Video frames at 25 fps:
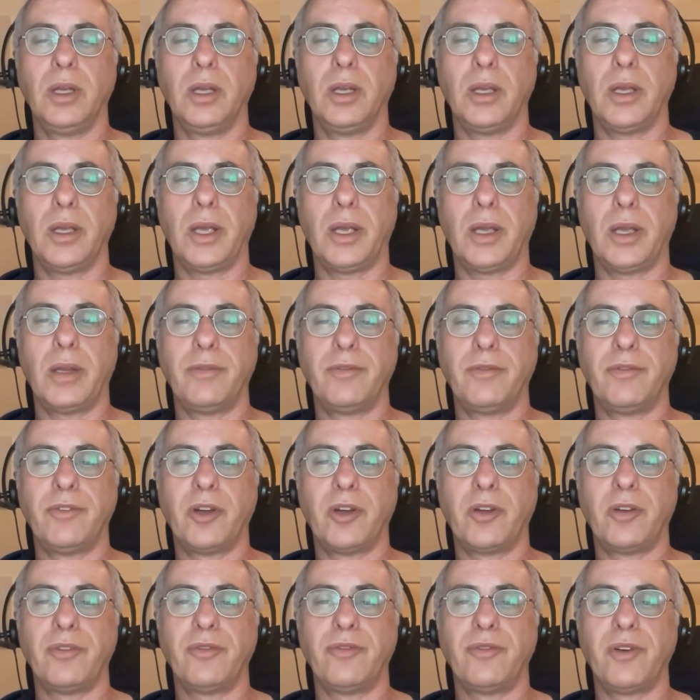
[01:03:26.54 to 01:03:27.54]
and
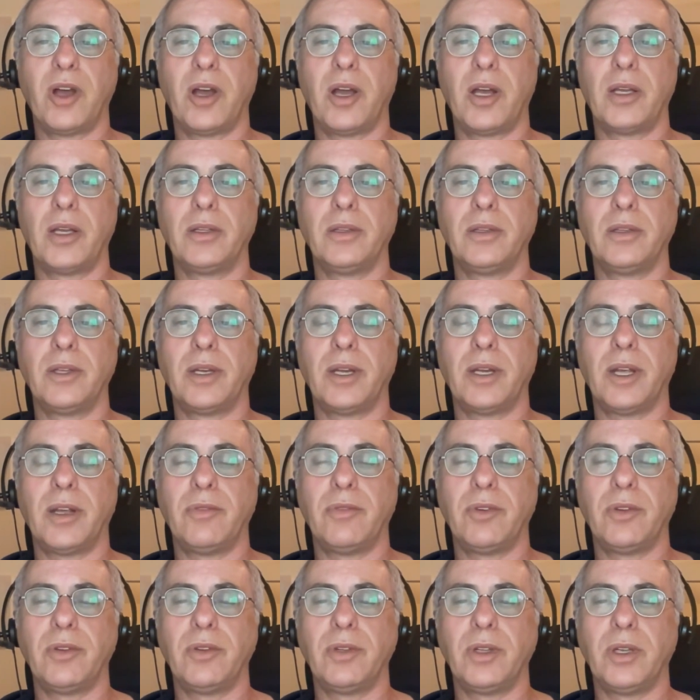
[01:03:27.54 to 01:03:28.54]
verified that
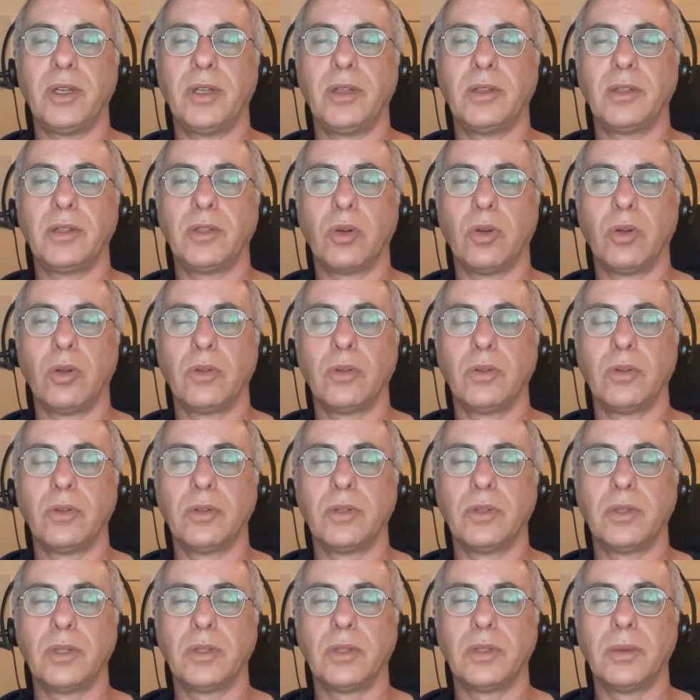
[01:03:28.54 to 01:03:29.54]
everything, that all
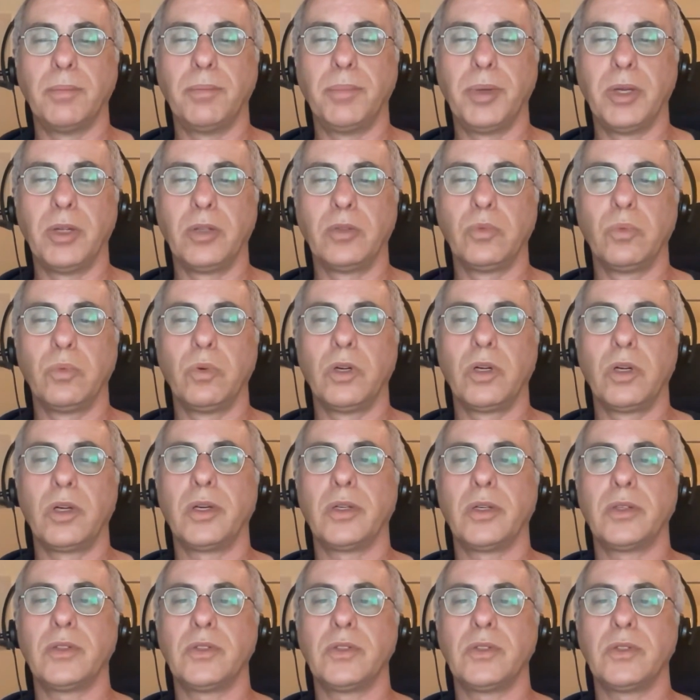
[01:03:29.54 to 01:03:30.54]
the build
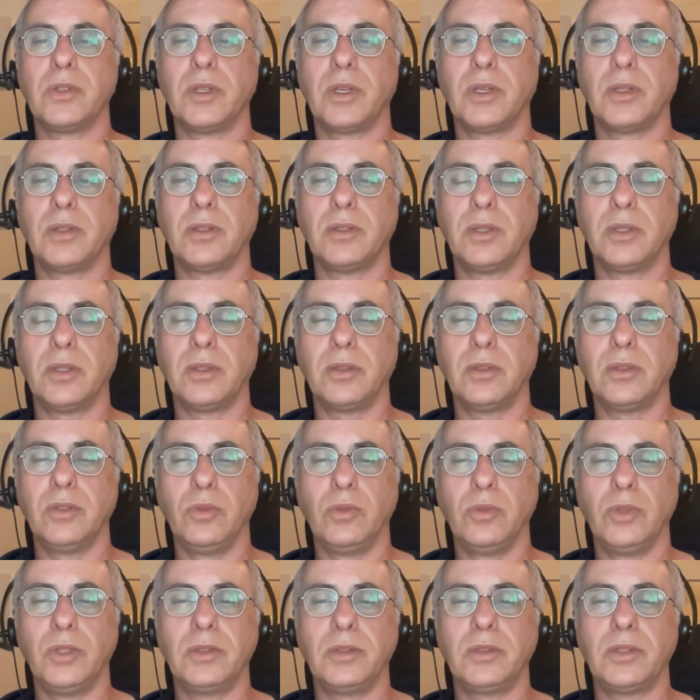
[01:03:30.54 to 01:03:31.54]
works, that the
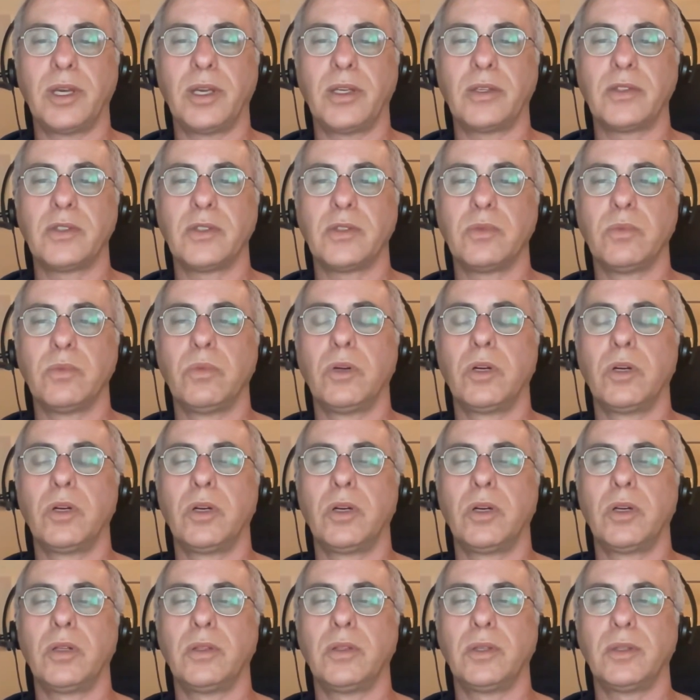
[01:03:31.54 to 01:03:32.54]
unit tests
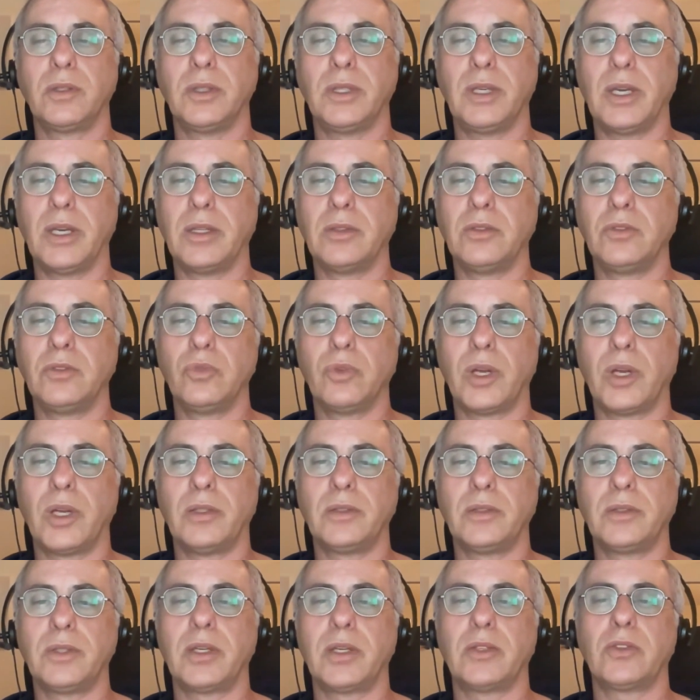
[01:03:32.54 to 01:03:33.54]
work, that the
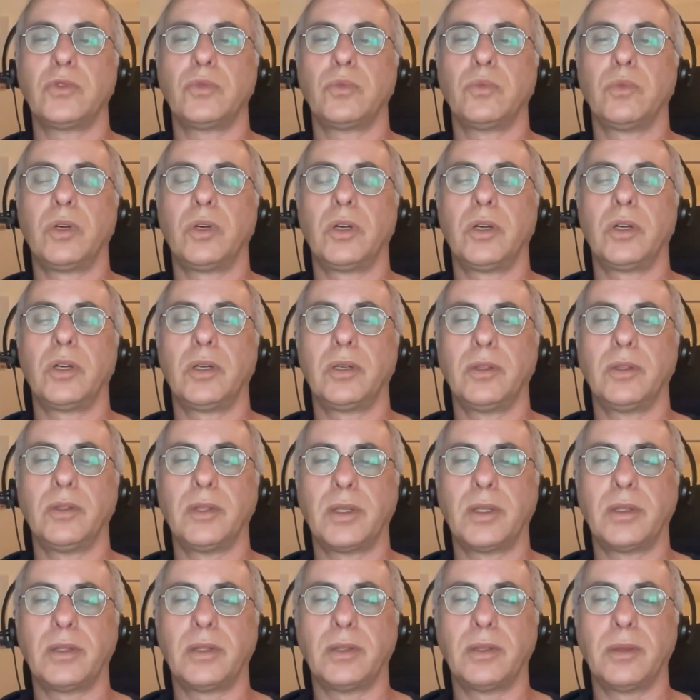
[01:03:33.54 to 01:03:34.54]
end-to-end tests work,
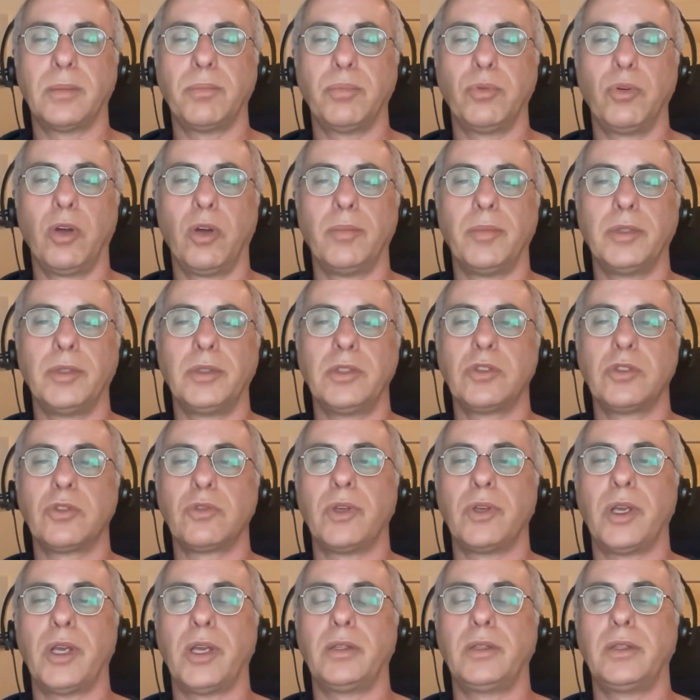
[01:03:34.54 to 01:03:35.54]
that deployment is
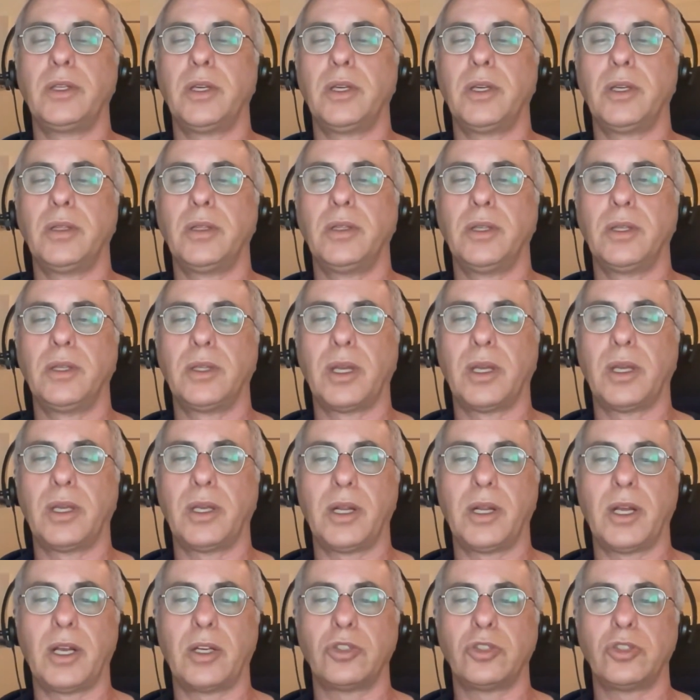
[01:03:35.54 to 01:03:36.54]
created, that I
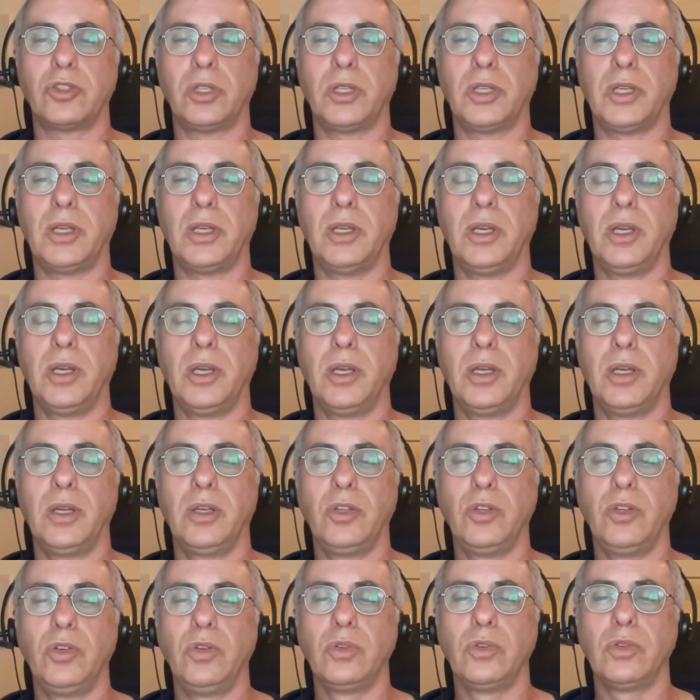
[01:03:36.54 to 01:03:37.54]
can actually
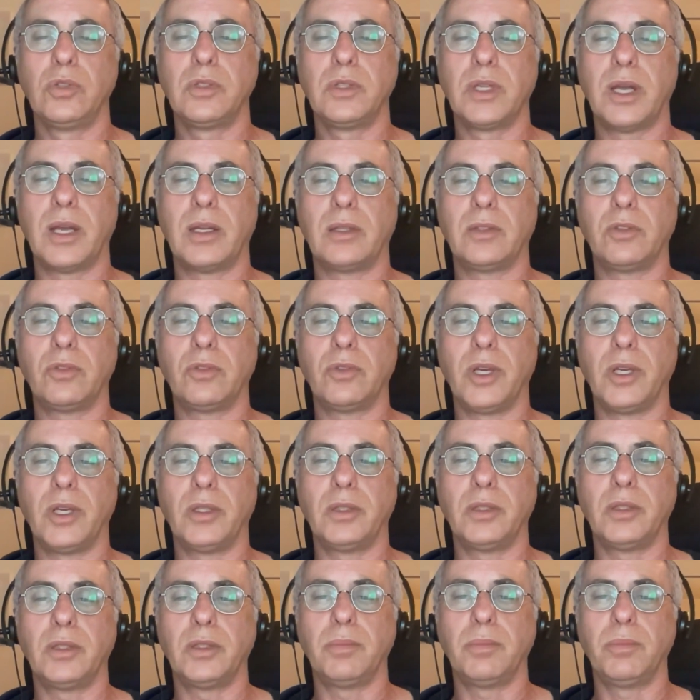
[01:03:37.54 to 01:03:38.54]
use that
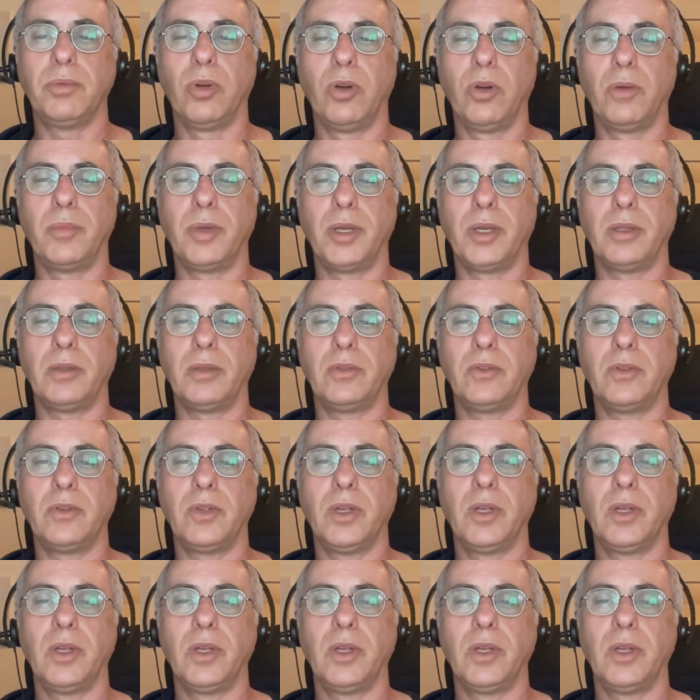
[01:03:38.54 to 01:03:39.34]
created deployment.